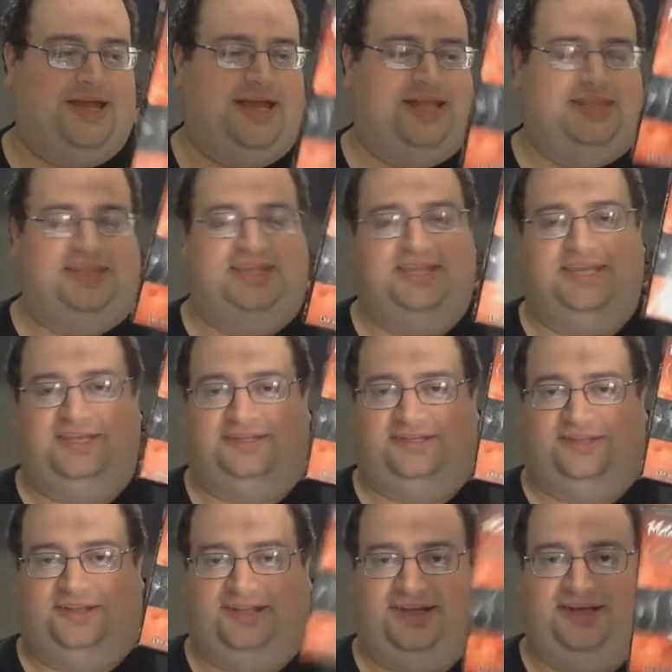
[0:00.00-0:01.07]
the
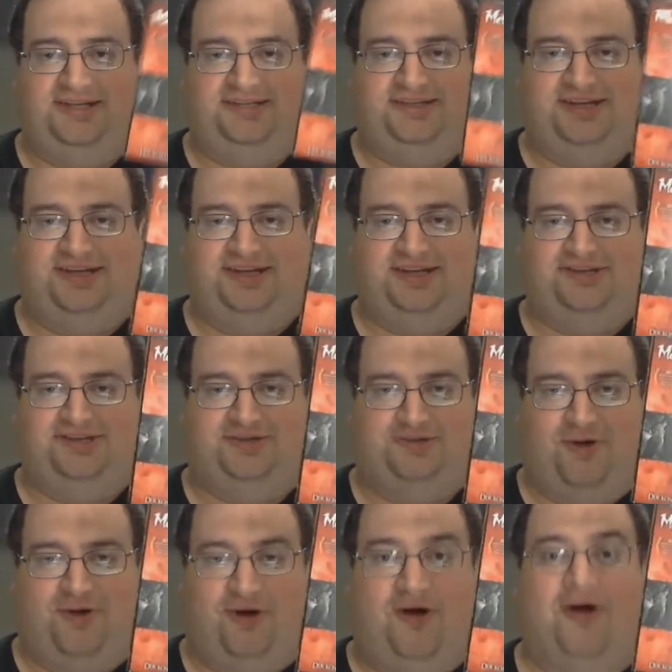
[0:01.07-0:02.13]
deleted scenes
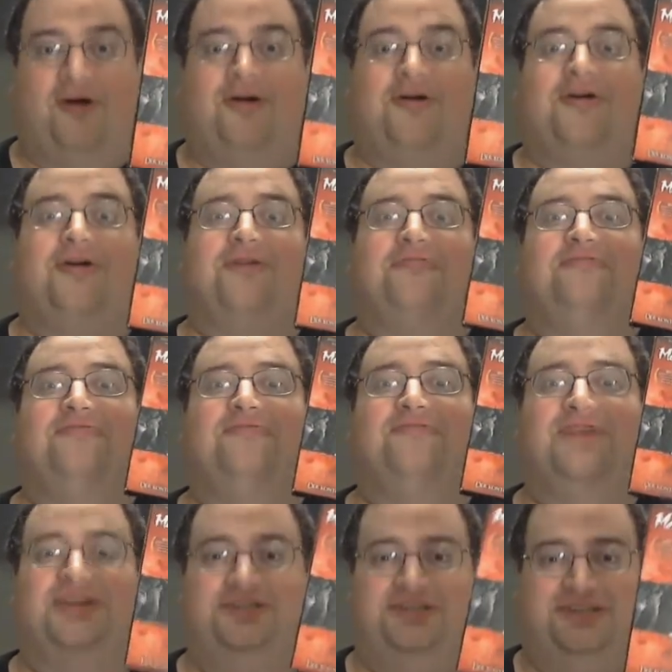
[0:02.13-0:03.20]
are
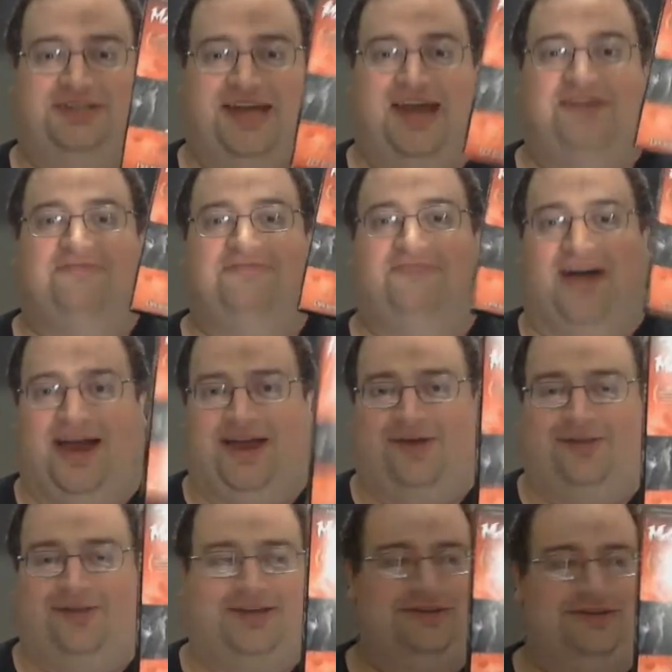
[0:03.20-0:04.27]
vicious and
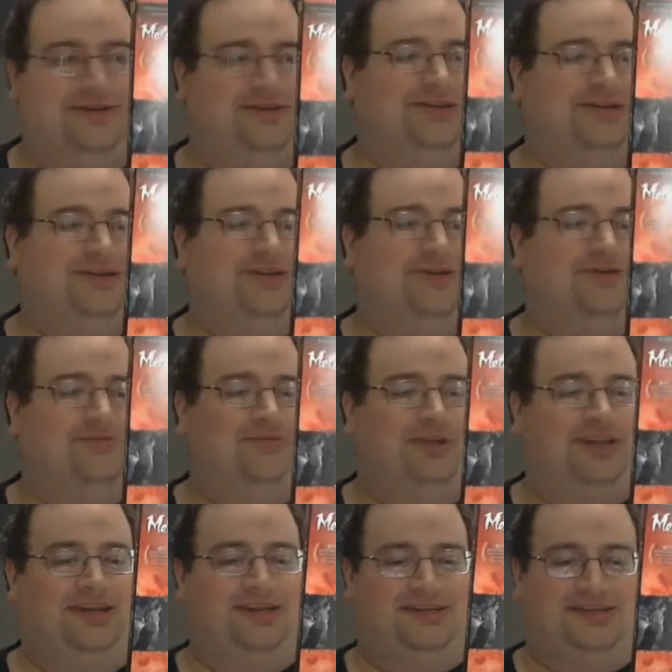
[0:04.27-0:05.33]
vile and really
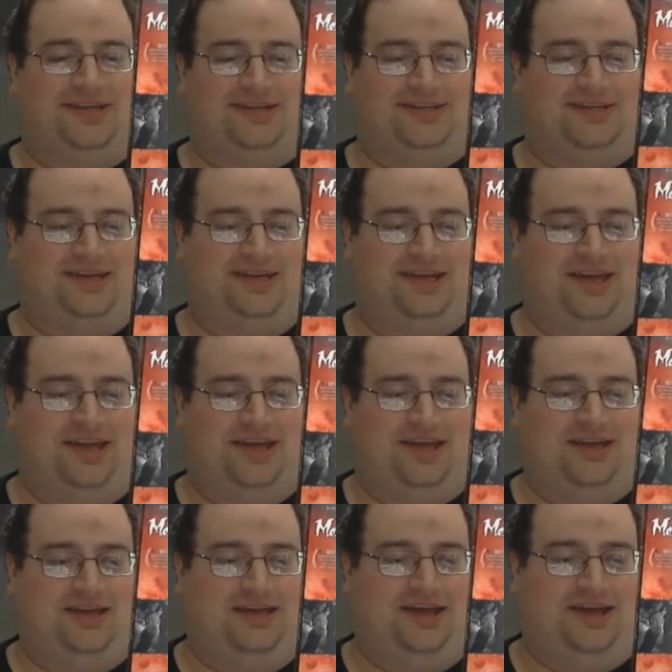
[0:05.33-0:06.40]
disgusting.
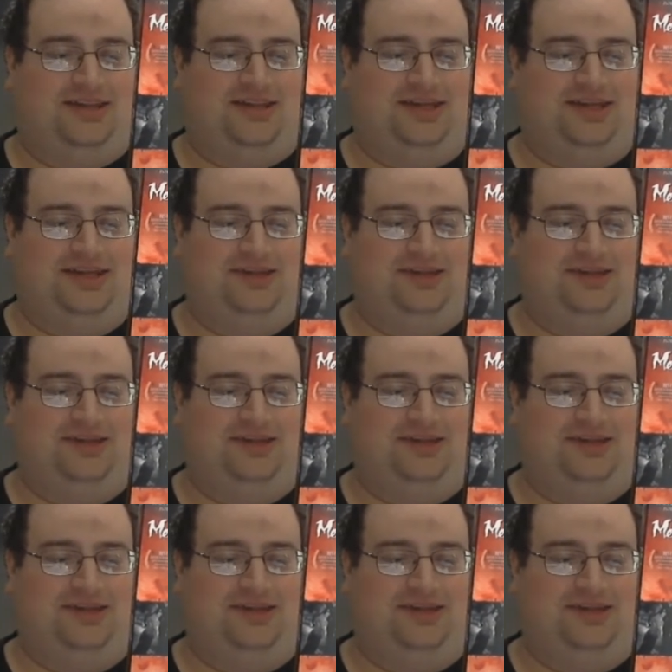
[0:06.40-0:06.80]
I think